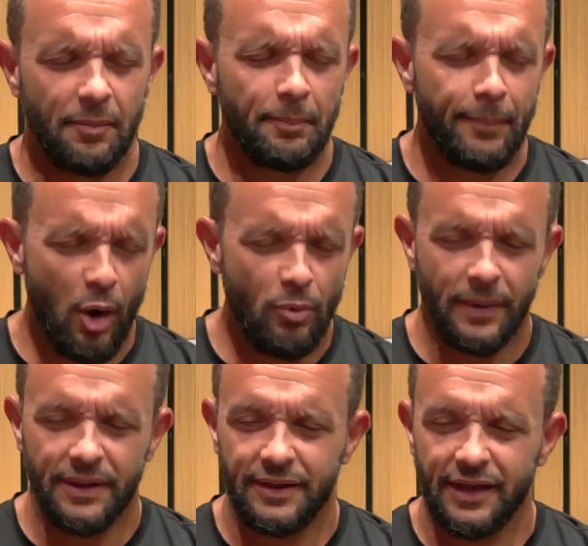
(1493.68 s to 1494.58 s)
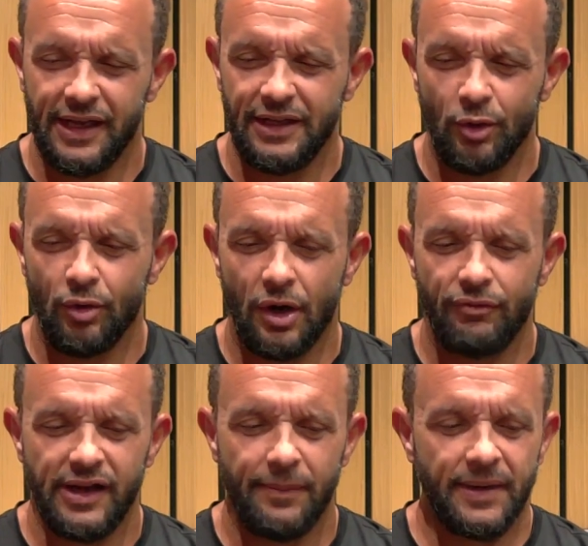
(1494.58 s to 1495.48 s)
moment in your
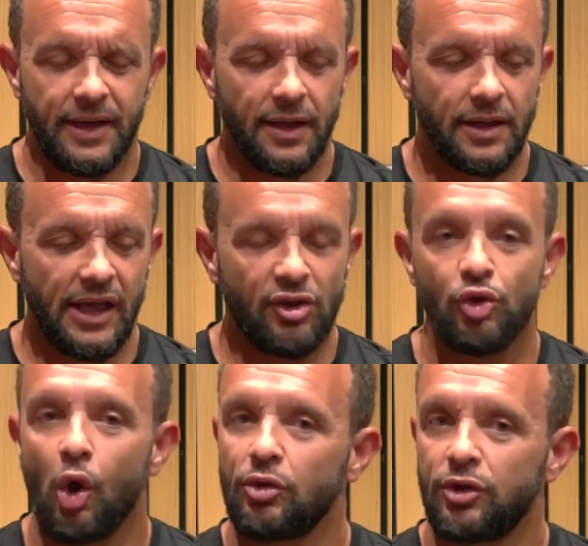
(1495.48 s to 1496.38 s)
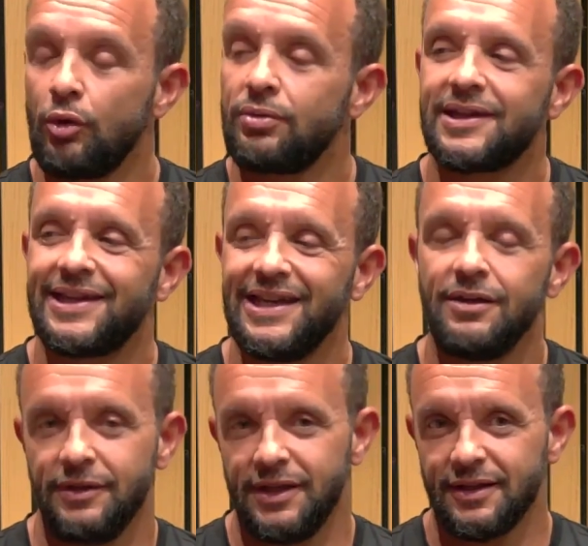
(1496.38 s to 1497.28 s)
career because it's not so
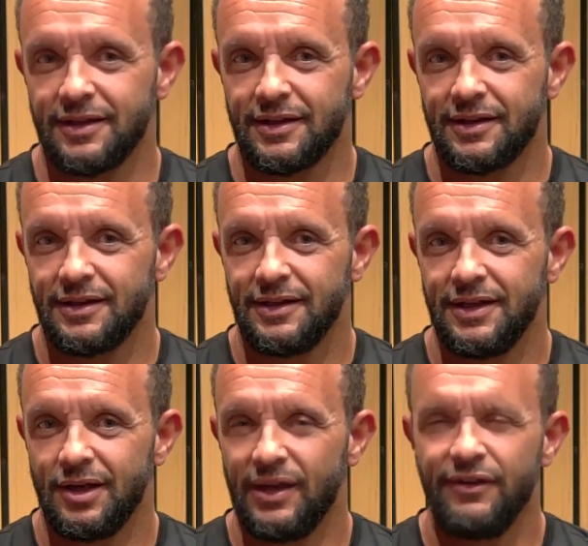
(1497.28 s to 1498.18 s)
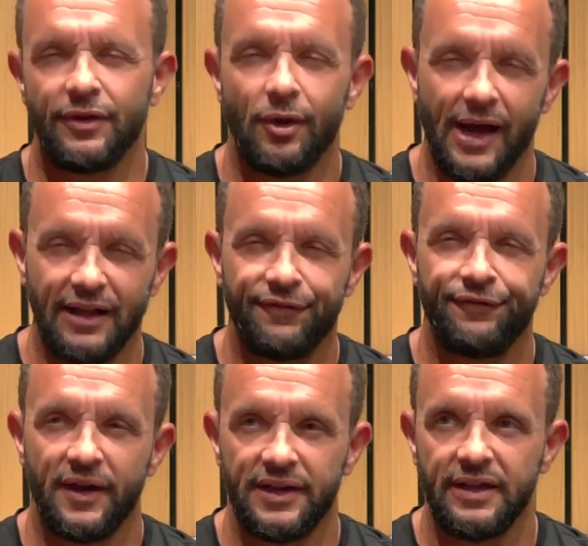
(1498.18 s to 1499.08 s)
serious. You know, even though I had
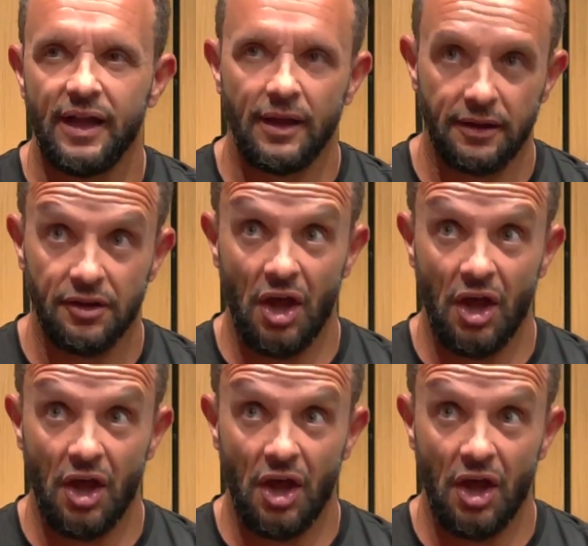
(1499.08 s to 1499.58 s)
fun at the